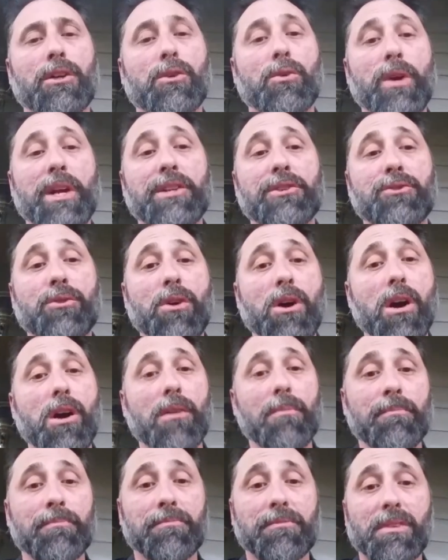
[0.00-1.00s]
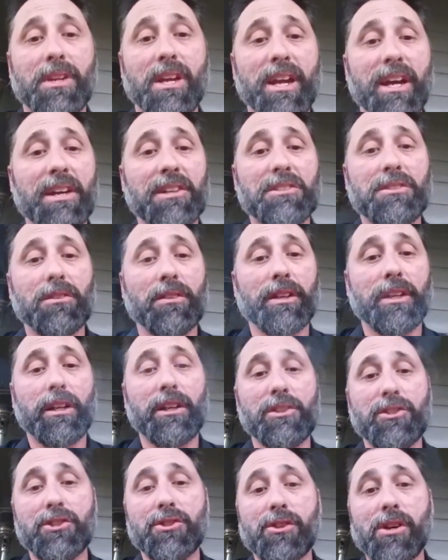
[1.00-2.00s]
Great draw, excellent
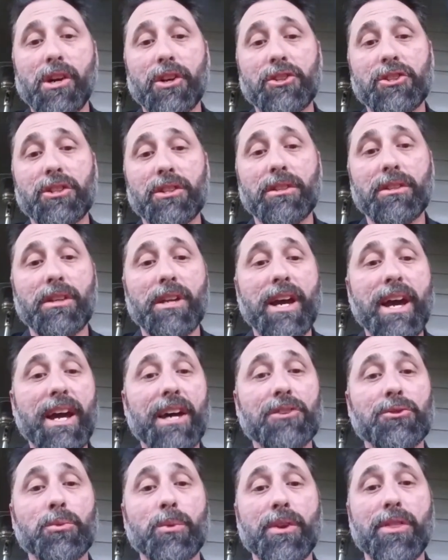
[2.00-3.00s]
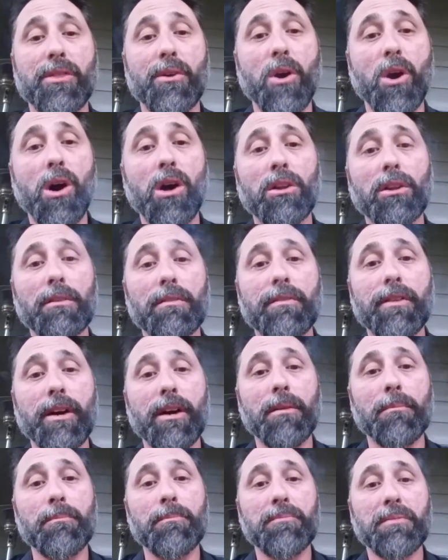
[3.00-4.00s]
construction as with all of
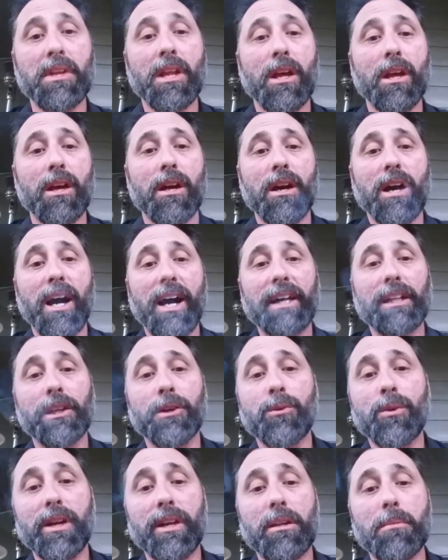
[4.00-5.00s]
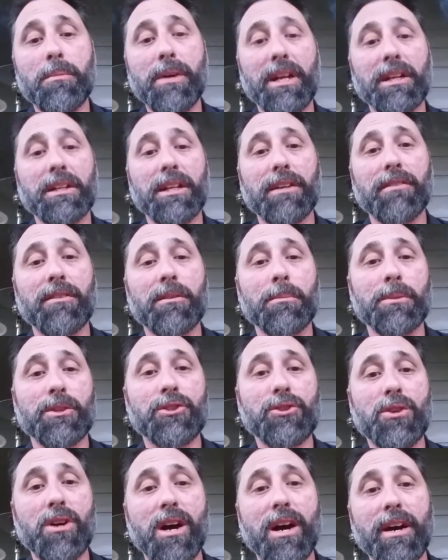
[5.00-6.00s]
them. Highly recommend giving them a
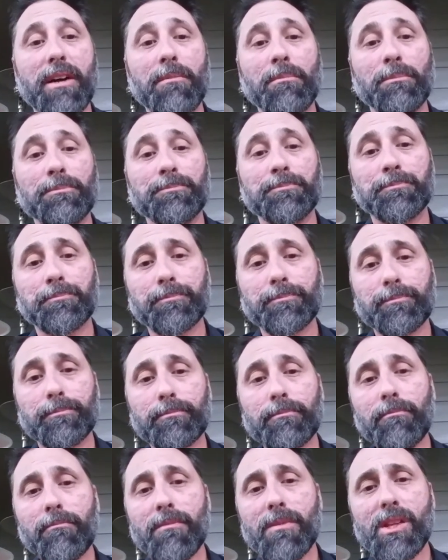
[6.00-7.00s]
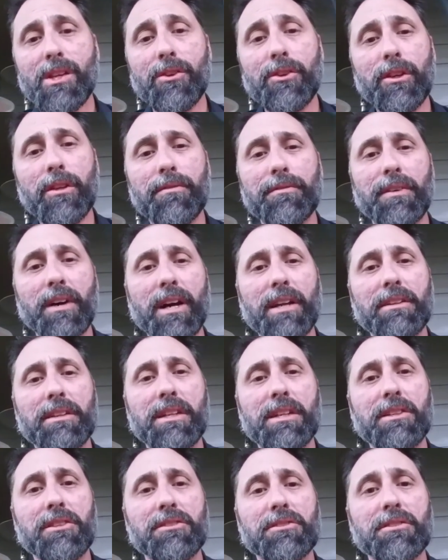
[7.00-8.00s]
try. You can find
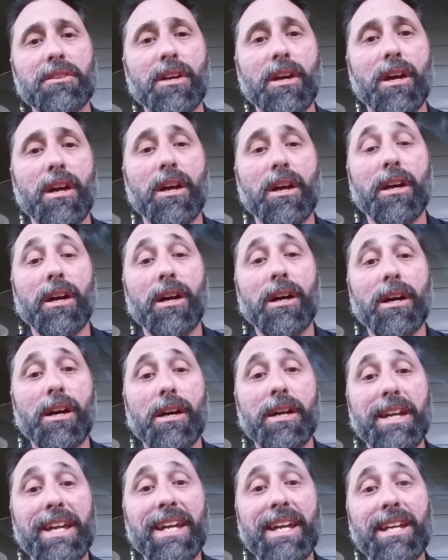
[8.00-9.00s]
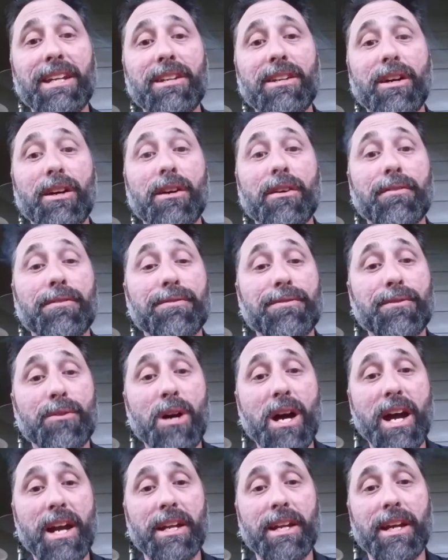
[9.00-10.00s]
these uh, in
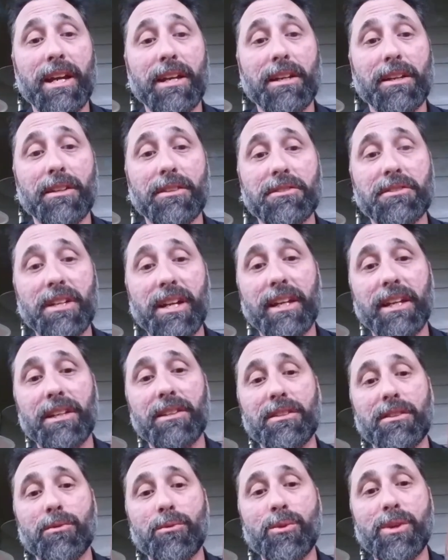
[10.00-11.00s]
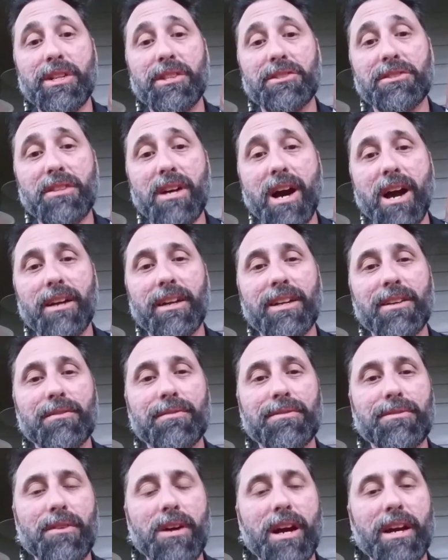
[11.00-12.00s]
Friday, second restock in
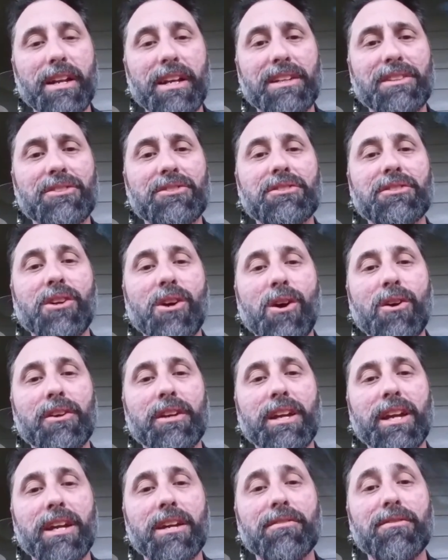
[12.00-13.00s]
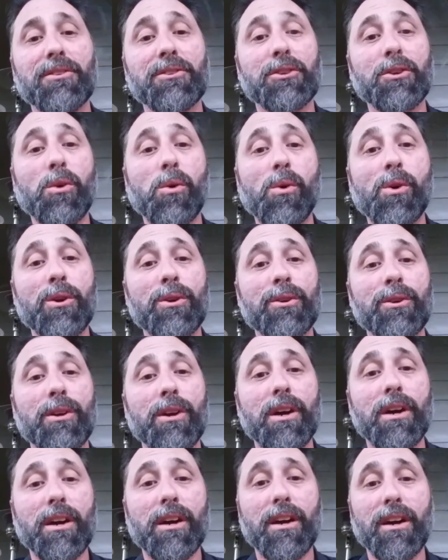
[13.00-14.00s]
Friday at the Cigar Cave on the corner
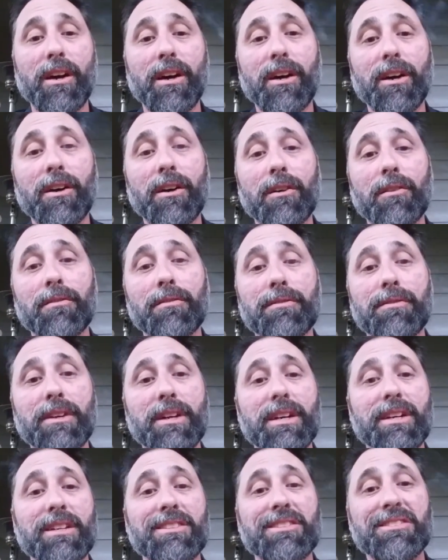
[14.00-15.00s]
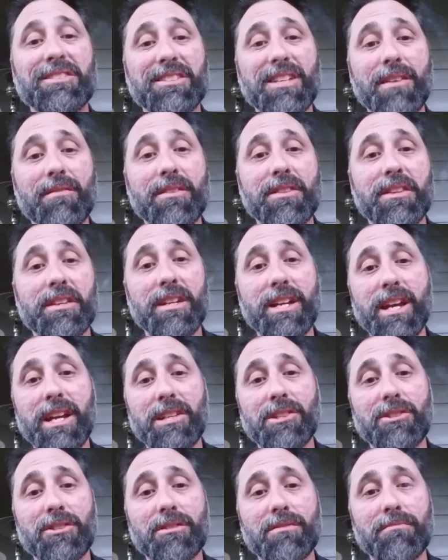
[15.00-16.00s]
of 7th and
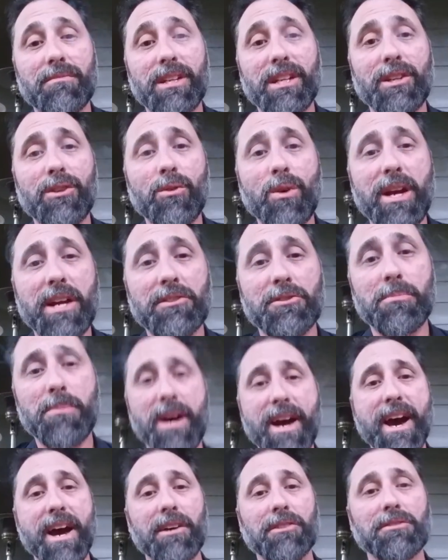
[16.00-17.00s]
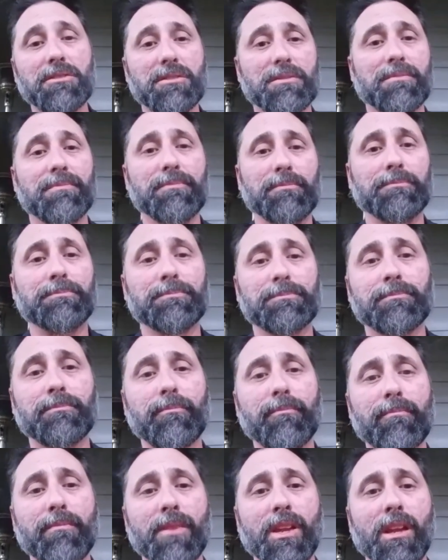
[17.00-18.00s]
H in Grants Pass.
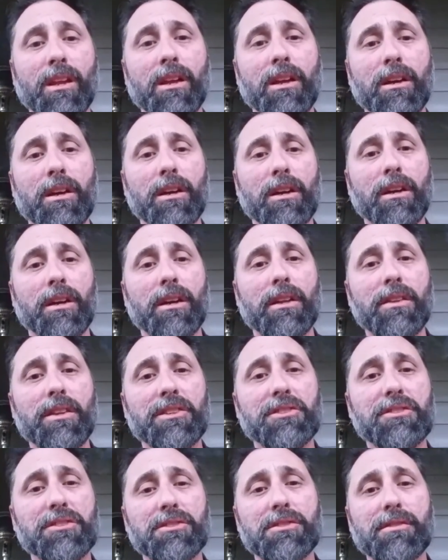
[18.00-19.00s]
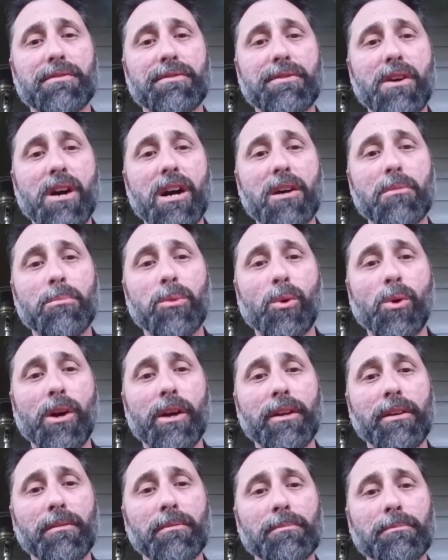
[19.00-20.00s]
This is the Frog
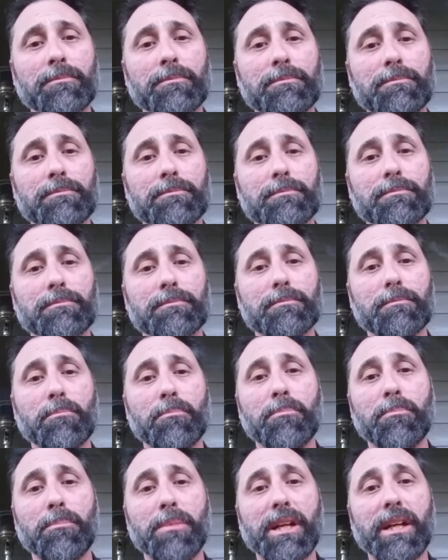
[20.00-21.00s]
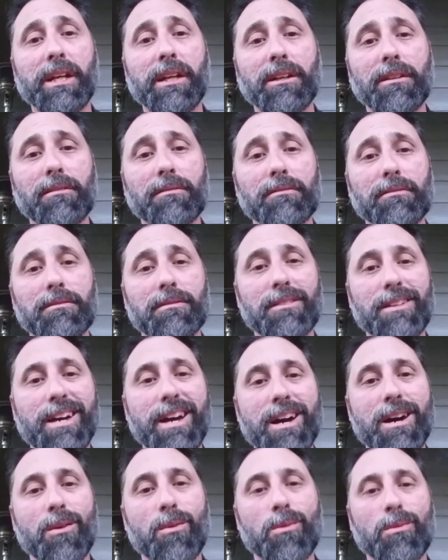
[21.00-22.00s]
Boy, Bing
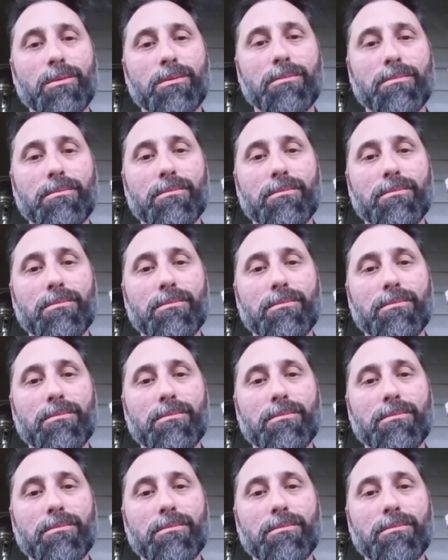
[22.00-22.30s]
out.